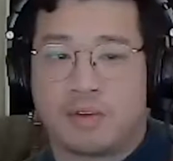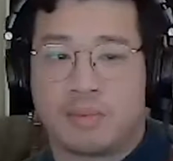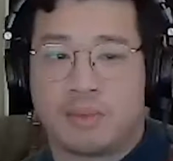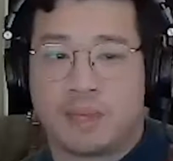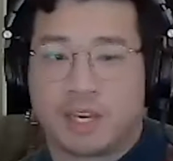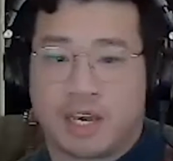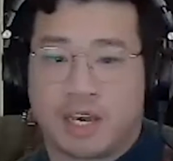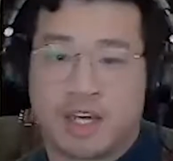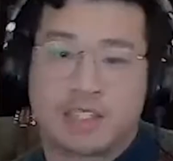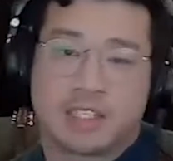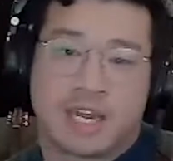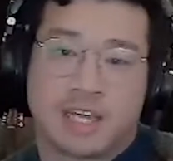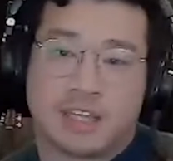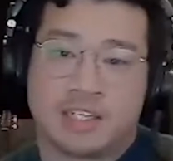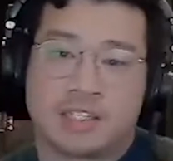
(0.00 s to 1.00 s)
because
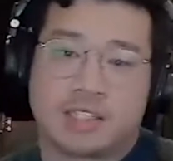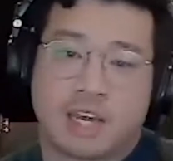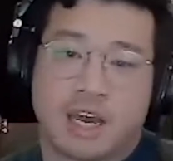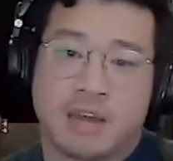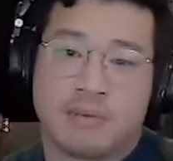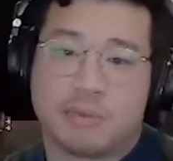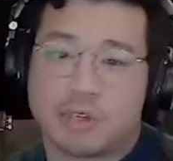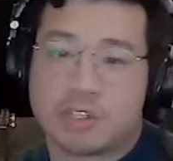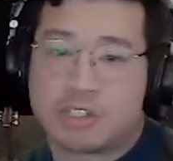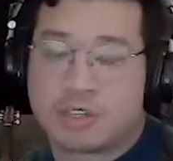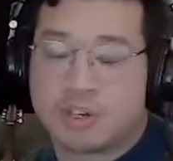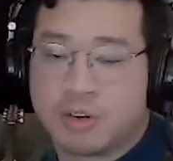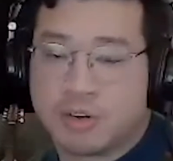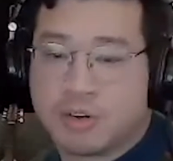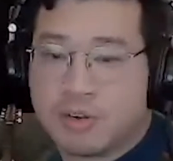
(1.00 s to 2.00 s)
at this time we're
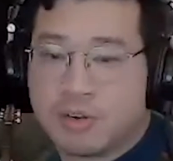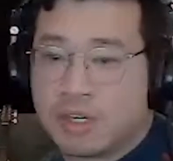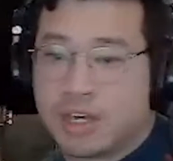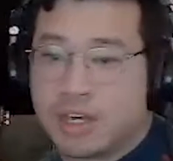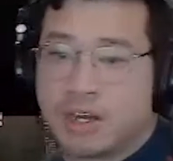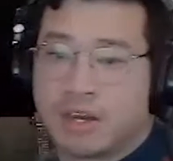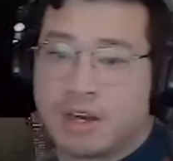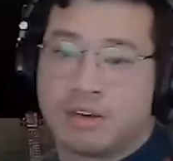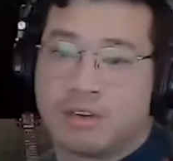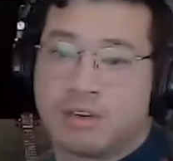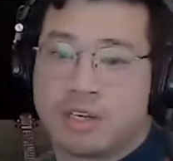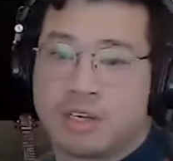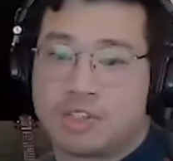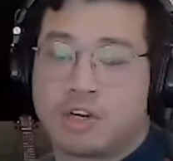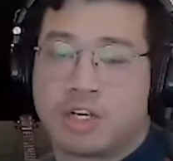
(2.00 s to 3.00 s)
so
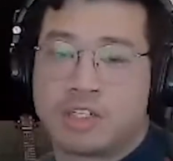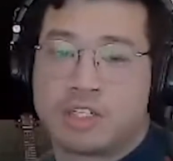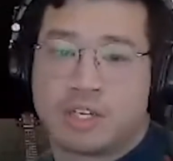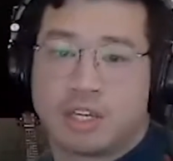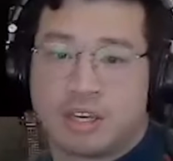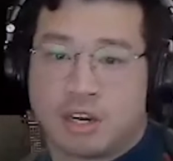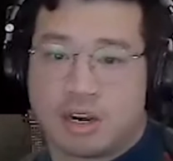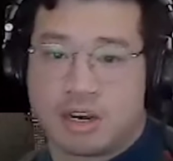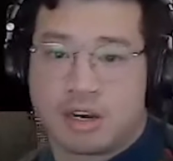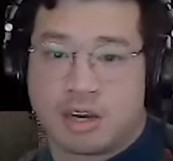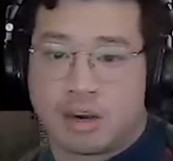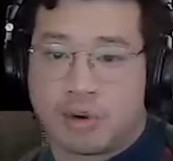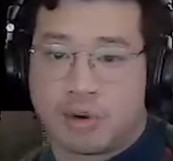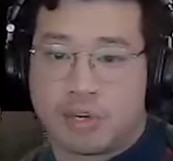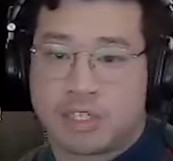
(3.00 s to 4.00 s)
entrenched in
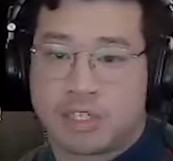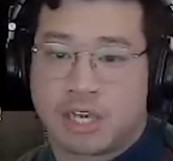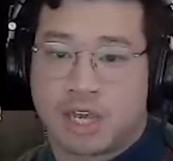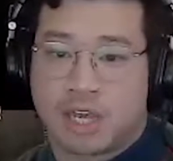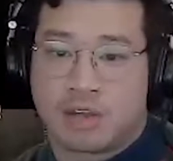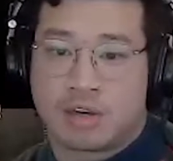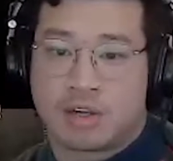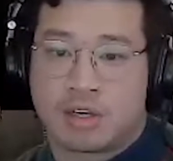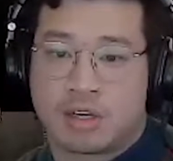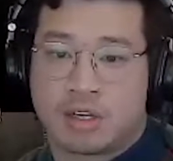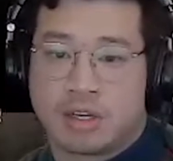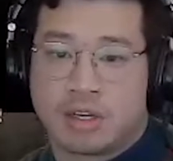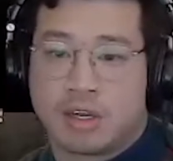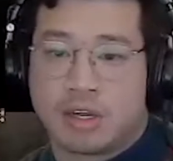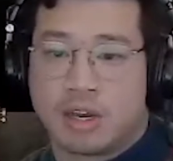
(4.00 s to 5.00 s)
our work together,
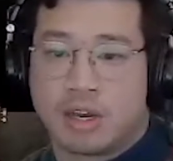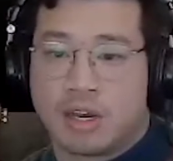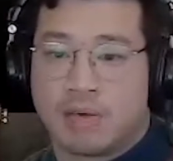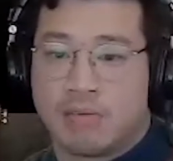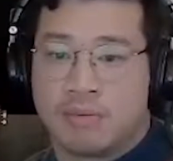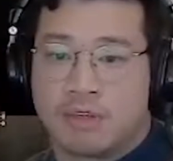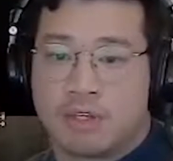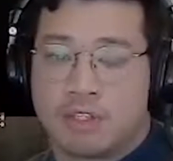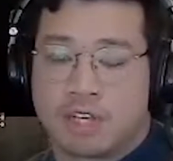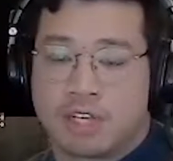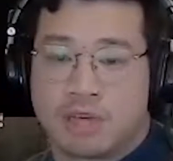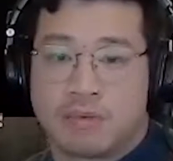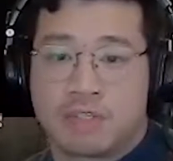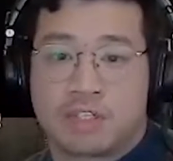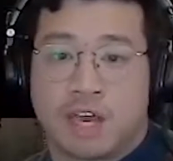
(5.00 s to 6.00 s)
there's not
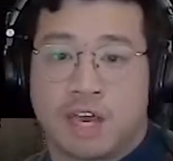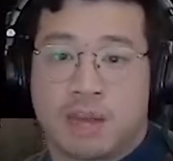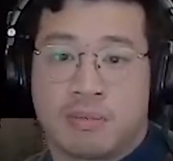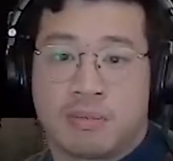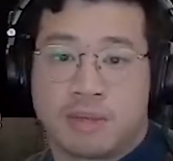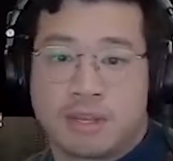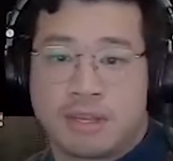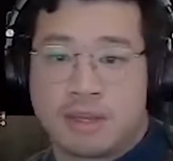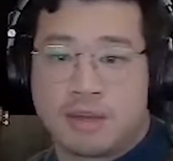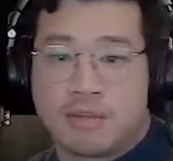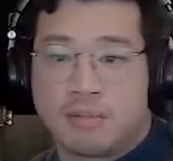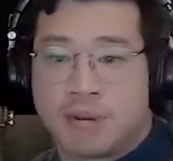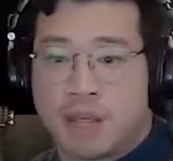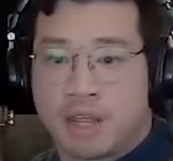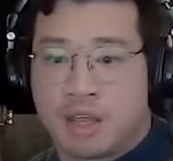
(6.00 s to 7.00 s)
that much time,
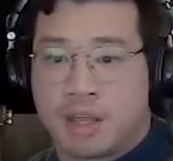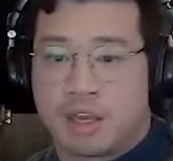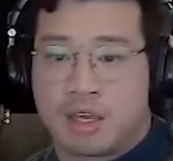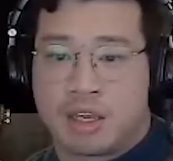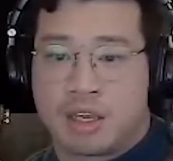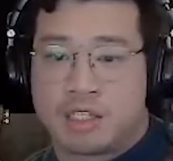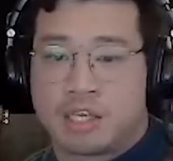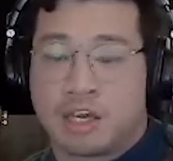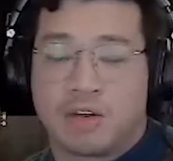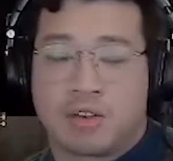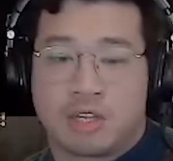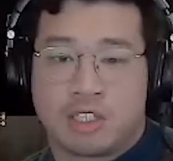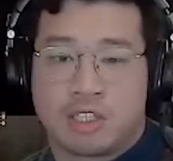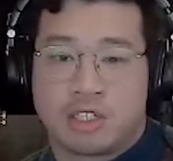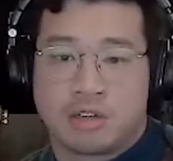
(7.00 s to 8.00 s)
but I think it's
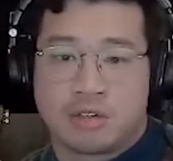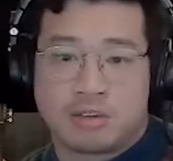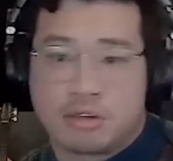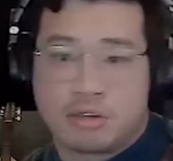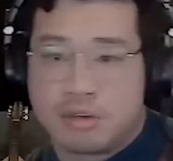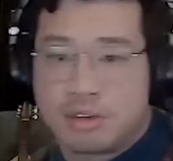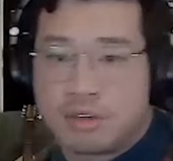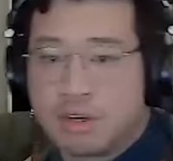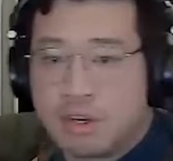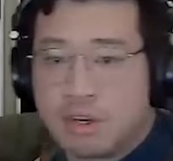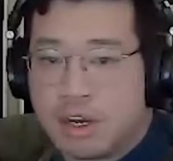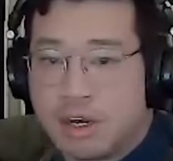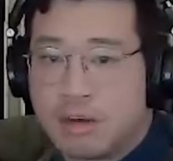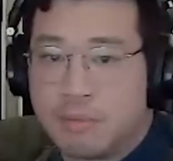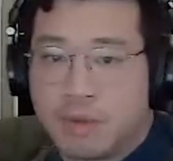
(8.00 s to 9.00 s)
healthy too.
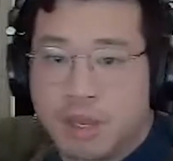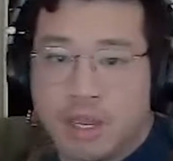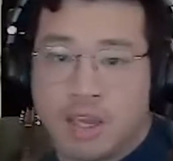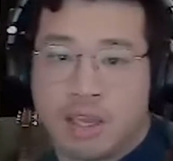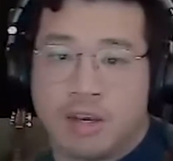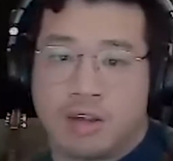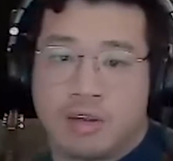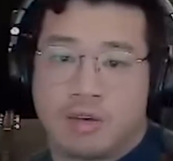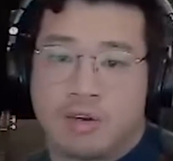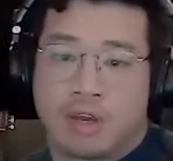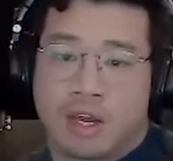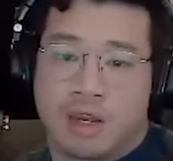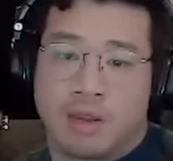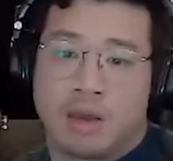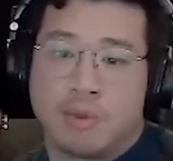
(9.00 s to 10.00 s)
And
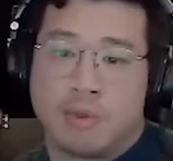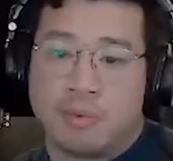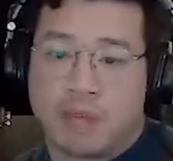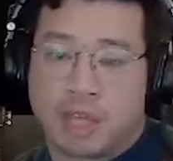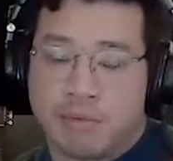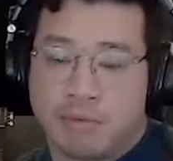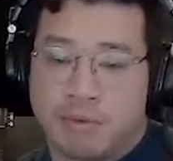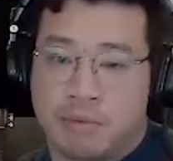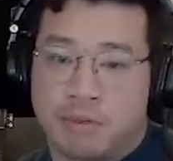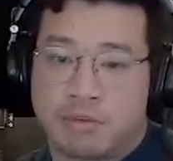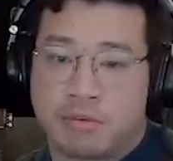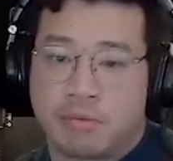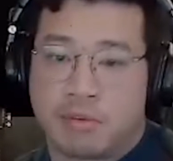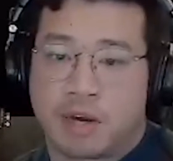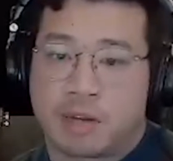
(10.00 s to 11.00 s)
I mean, we come from
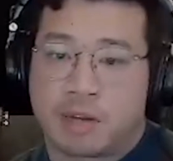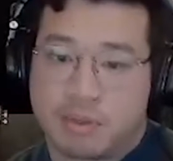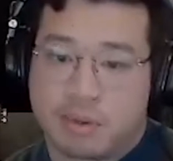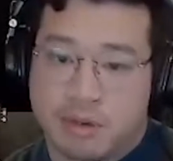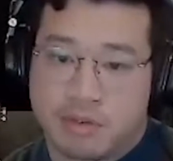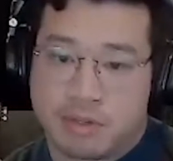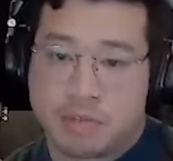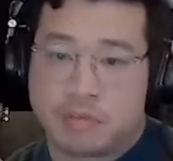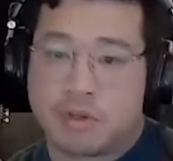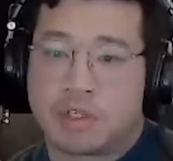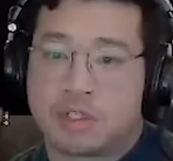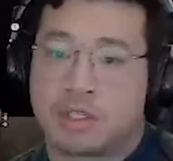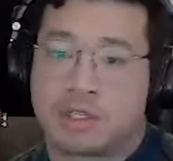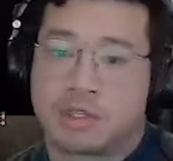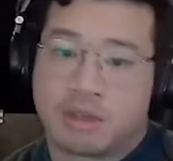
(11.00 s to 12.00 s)
different backgrounds. We have different.